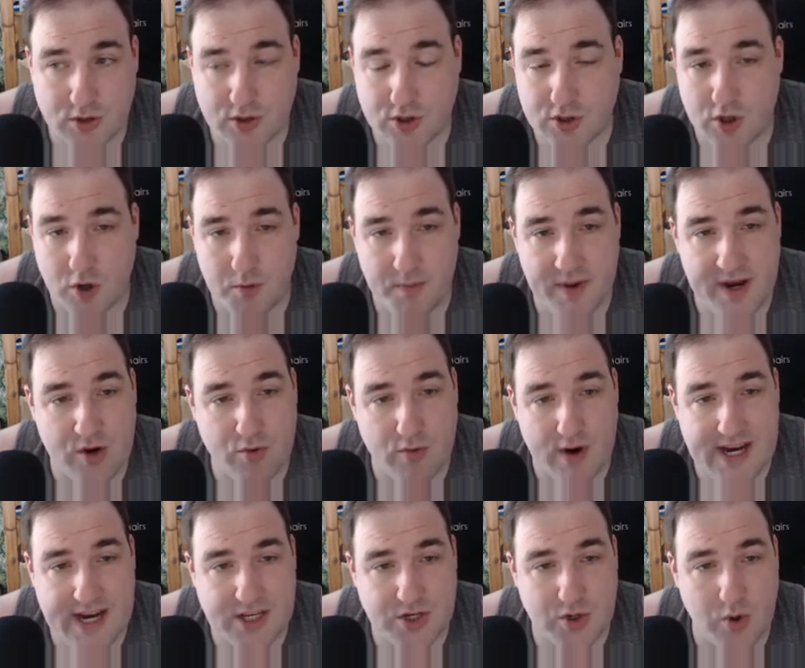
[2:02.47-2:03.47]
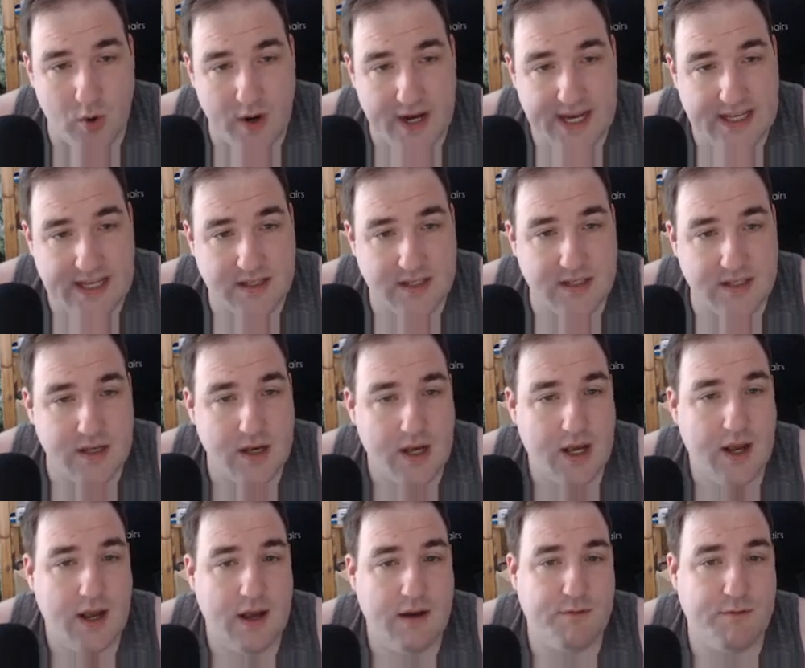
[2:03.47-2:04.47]
so many great toys
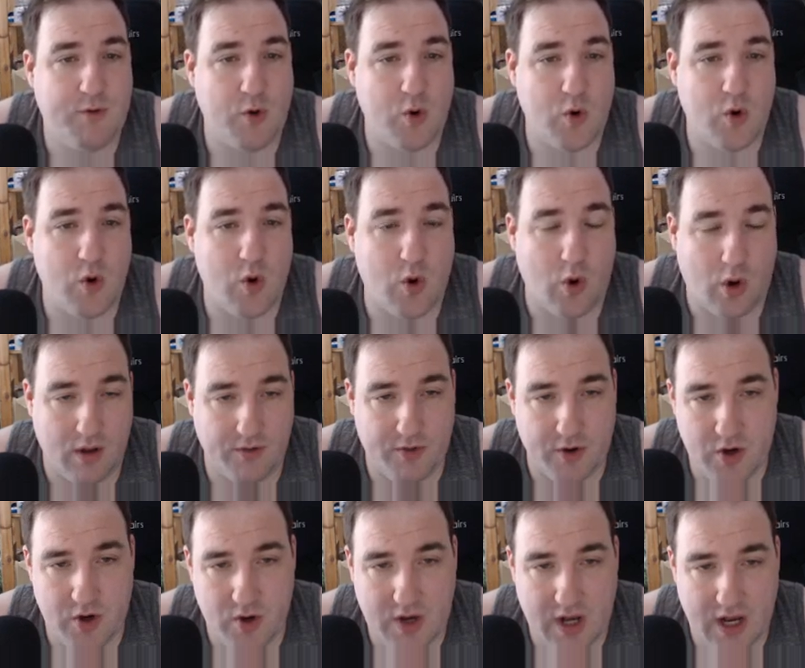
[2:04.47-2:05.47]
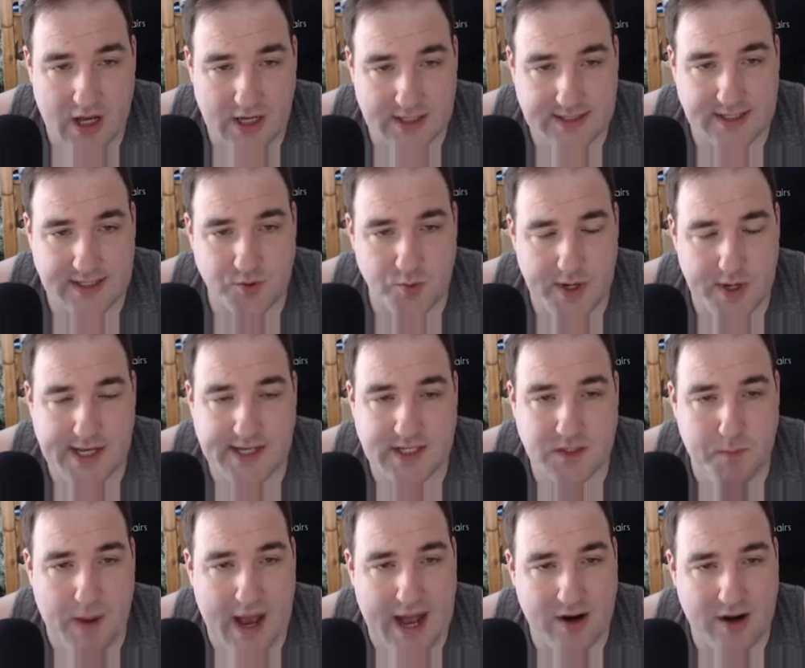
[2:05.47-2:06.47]
for all of the new classes, really
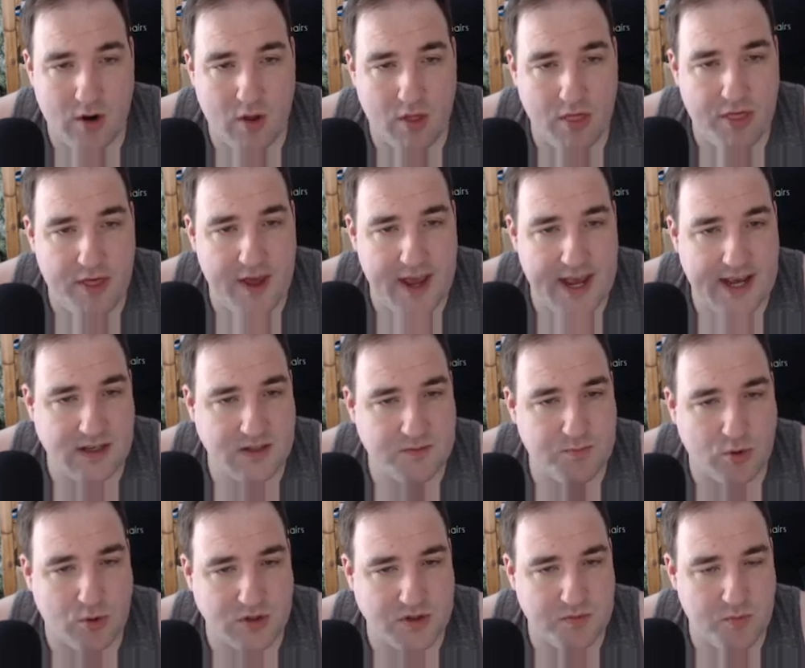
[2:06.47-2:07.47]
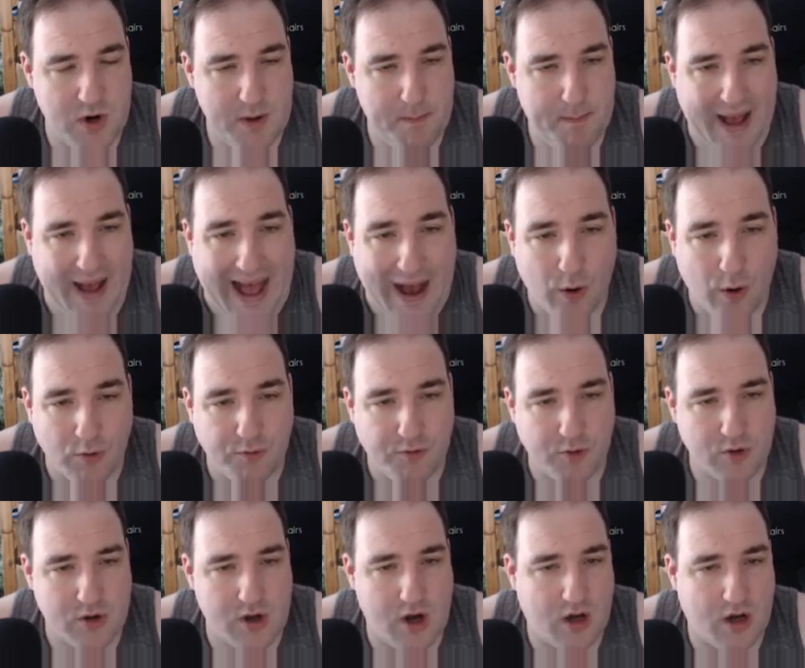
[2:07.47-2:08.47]
expanded on things, brought some really
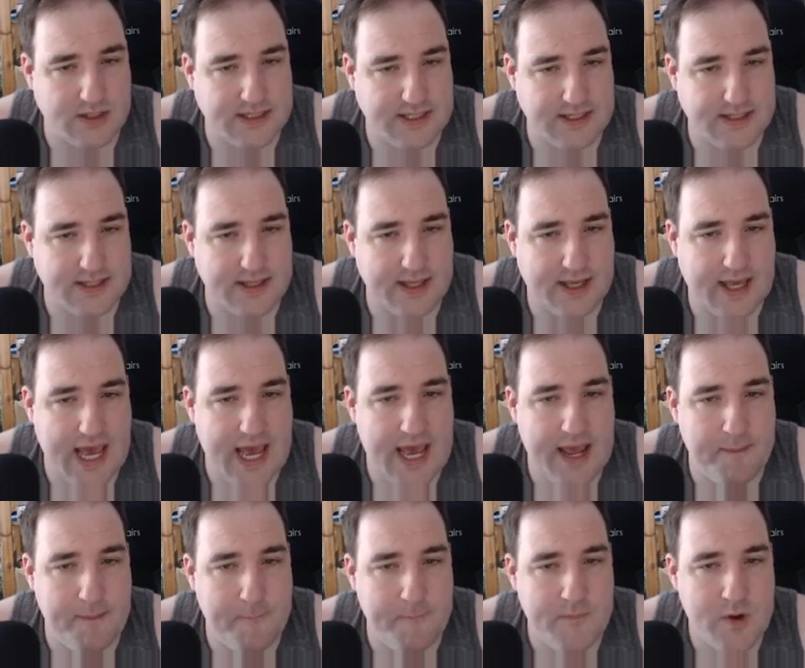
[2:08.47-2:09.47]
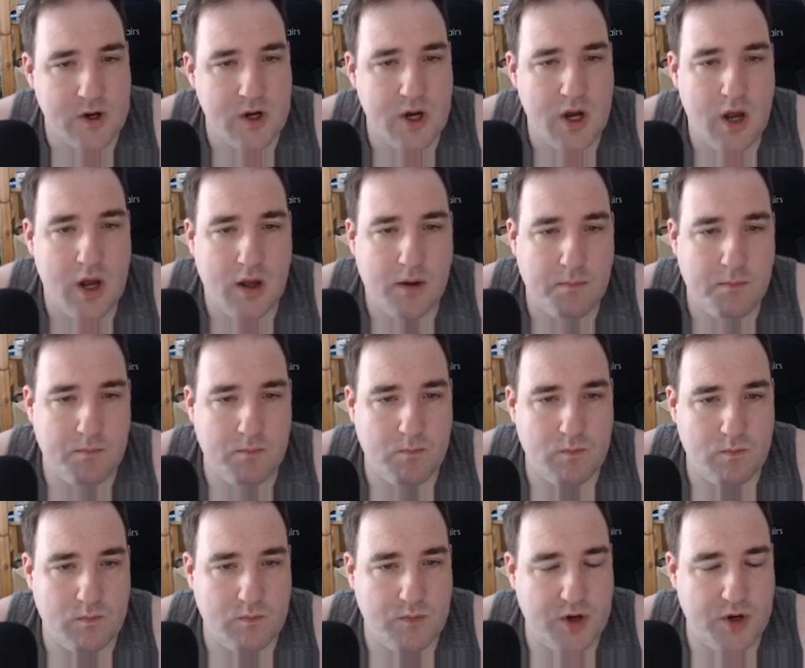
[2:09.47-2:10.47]
powerful cards into the game.
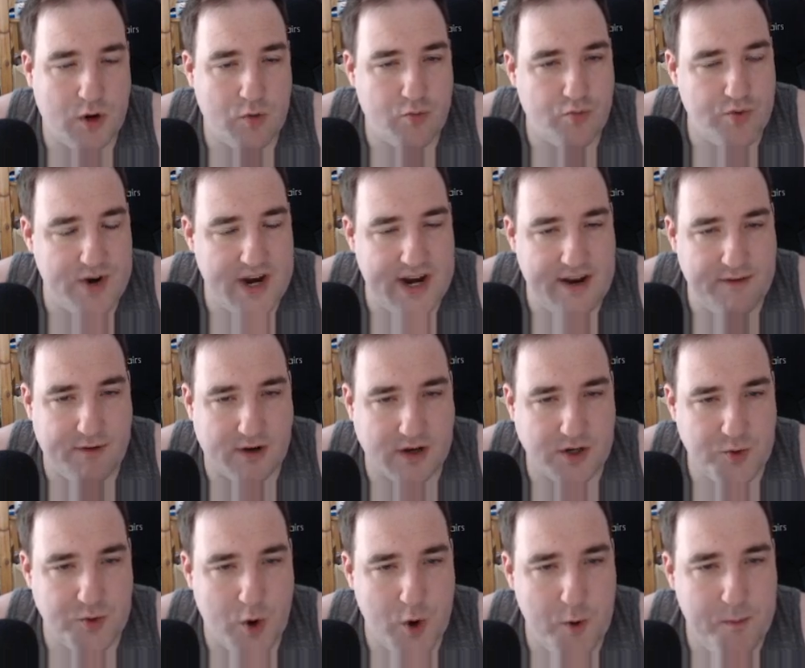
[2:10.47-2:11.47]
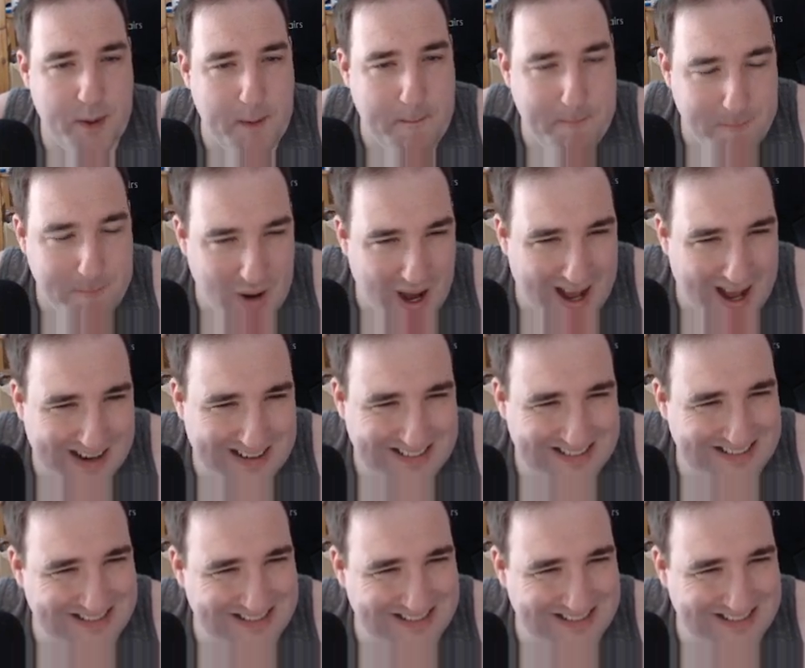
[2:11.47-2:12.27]
Really fun to open. But